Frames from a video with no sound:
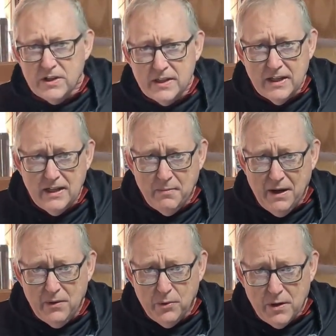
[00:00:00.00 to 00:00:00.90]
Just thinking
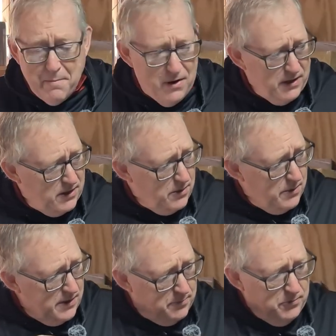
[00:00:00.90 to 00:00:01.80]
about it, what I might do
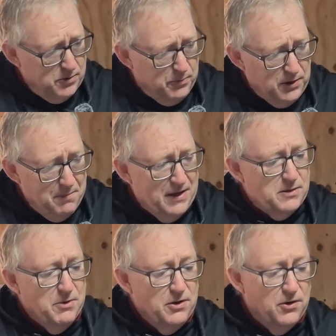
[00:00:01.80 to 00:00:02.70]
is just put a
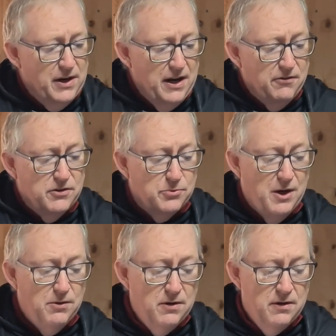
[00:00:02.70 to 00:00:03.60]
measurement on here as
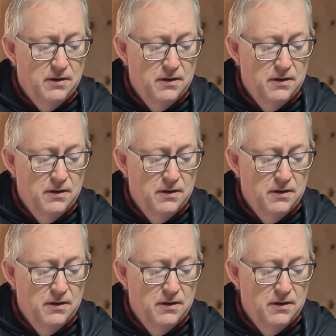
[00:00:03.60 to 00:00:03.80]
well.